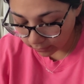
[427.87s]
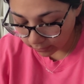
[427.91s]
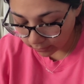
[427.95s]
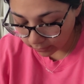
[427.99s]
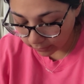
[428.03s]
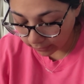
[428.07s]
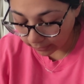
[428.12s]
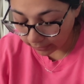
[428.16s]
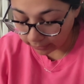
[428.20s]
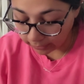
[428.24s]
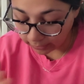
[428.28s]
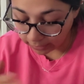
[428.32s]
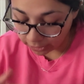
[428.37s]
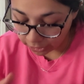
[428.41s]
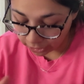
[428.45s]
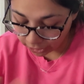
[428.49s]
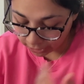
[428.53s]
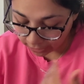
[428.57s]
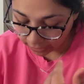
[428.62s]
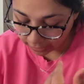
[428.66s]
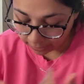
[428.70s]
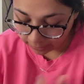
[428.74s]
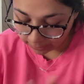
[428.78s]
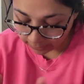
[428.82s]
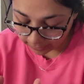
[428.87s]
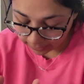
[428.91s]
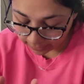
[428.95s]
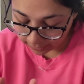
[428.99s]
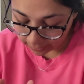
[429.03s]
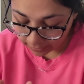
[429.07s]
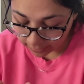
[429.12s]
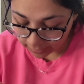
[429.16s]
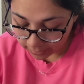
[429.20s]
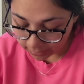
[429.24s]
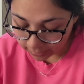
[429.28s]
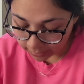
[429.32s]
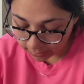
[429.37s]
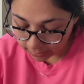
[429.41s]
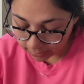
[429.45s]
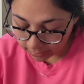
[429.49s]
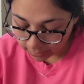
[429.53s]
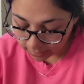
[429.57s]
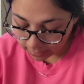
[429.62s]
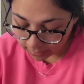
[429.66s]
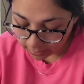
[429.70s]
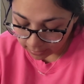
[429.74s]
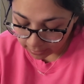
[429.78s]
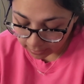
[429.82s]
that they share with us,
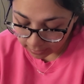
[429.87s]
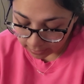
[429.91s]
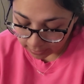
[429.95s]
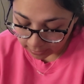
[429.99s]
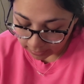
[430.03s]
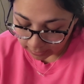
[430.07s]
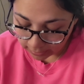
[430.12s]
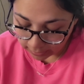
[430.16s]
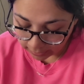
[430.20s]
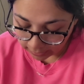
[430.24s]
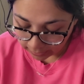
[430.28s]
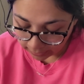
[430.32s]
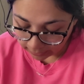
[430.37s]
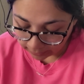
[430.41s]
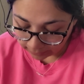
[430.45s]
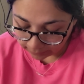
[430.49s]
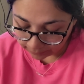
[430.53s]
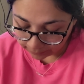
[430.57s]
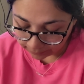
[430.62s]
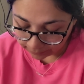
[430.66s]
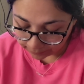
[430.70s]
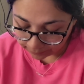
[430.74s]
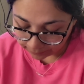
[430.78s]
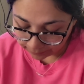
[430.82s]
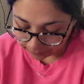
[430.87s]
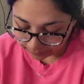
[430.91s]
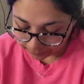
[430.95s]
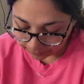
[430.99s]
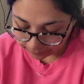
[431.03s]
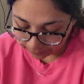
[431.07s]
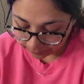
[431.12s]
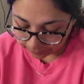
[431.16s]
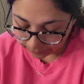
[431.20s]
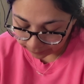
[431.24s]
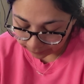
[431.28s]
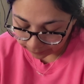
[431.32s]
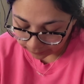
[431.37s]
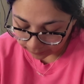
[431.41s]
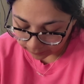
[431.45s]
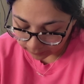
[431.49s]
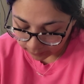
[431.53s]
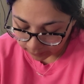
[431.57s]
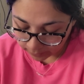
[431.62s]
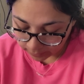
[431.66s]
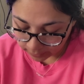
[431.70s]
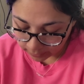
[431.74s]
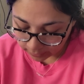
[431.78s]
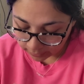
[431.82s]
um,
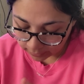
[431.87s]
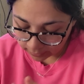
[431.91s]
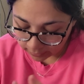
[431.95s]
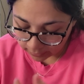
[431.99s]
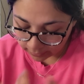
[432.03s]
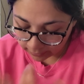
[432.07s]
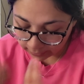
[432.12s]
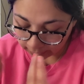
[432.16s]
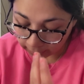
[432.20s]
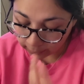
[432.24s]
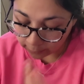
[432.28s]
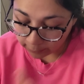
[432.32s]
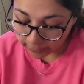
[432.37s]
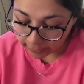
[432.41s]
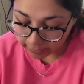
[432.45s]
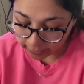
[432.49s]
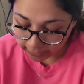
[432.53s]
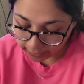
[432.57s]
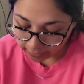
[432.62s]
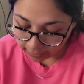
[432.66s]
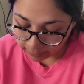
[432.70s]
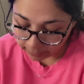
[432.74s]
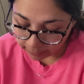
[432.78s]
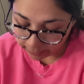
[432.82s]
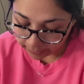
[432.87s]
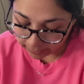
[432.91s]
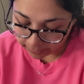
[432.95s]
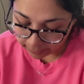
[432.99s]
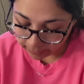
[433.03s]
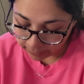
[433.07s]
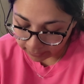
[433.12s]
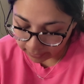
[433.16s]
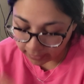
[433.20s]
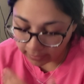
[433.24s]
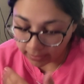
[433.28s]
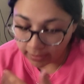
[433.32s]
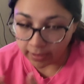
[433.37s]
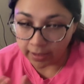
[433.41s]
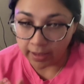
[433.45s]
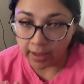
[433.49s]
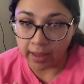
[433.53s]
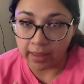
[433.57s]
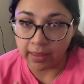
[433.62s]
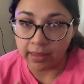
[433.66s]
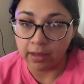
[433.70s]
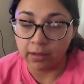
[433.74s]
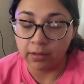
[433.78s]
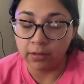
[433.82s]
then we could help them.
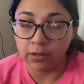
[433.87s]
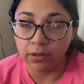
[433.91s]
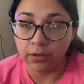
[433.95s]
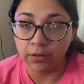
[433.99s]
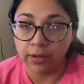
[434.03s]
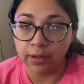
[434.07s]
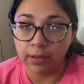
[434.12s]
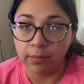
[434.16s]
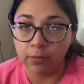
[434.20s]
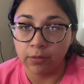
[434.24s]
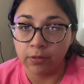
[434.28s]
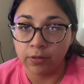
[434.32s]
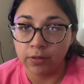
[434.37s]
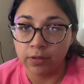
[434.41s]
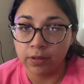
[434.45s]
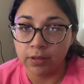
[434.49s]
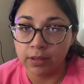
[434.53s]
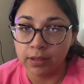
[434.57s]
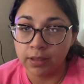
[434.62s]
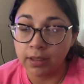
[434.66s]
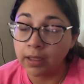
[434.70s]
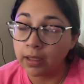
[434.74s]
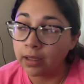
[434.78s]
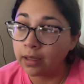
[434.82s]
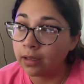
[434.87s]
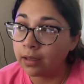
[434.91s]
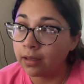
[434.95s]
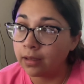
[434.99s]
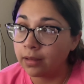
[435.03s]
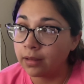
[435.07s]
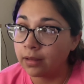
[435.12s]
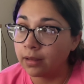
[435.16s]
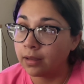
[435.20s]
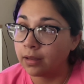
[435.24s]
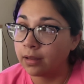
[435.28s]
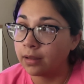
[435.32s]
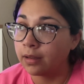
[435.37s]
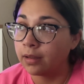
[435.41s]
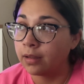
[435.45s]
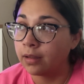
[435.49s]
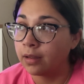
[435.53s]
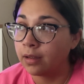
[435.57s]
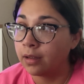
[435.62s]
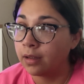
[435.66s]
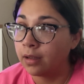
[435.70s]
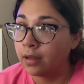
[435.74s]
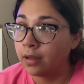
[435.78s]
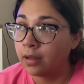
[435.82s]
And then you're able to see the
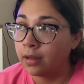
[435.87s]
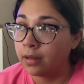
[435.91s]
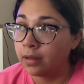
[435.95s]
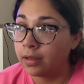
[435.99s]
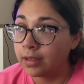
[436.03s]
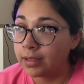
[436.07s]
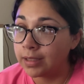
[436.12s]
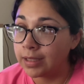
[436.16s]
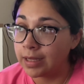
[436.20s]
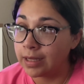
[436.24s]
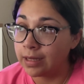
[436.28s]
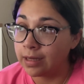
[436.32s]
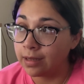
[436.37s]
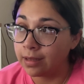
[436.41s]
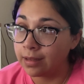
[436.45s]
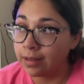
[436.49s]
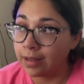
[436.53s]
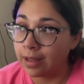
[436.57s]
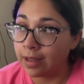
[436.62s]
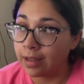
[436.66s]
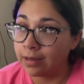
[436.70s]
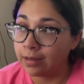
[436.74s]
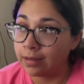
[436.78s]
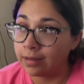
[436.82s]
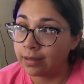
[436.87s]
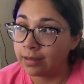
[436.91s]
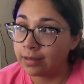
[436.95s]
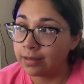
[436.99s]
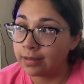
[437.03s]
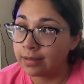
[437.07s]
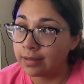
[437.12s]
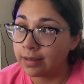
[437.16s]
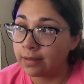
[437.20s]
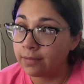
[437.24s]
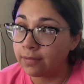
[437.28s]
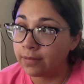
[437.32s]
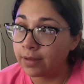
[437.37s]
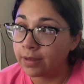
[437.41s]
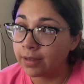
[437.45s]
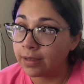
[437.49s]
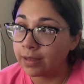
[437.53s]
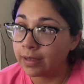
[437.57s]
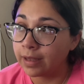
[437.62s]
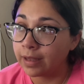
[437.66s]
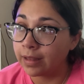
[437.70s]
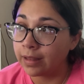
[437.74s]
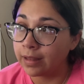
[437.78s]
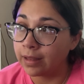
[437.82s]
data that is given,
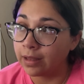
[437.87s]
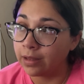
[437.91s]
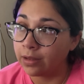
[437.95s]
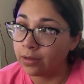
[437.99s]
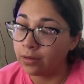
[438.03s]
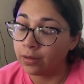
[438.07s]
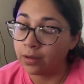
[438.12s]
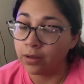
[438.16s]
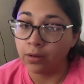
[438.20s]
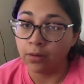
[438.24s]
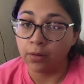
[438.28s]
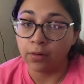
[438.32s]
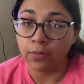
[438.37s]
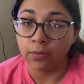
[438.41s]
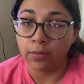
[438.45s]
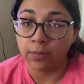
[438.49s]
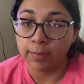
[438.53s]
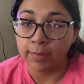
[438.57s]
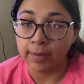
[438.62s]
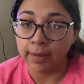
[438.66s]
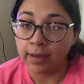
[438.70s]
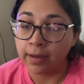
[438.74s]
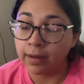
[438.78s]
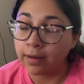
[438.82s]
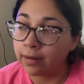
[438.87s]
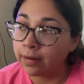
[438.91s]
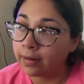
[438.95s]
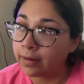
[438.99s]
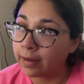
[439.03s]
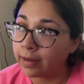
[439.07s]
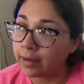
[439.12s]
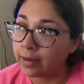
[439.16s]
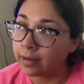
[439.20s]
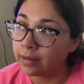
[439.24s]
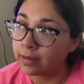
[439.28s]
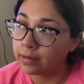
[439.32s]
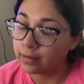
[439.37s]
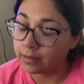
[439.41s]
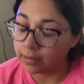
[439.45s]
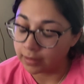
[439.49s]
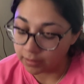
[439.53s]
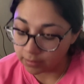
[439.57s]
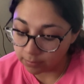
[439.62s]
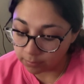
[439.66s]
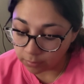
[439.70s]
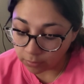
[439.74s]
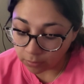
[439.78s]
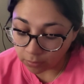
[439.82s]
and then you can go from there and
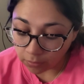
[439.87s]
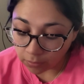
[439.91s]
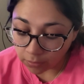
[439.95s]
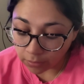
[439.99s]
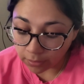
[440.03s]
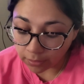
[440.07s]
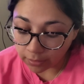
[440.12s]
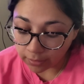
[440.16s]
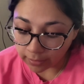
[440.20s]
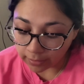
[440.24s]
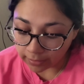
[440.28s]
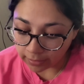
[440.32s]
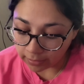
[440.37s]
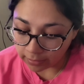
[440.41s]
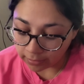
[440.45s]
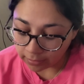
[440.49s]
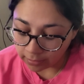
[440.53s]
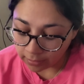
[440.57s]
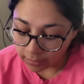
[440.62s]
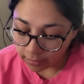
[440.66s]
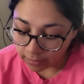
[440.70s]
explore and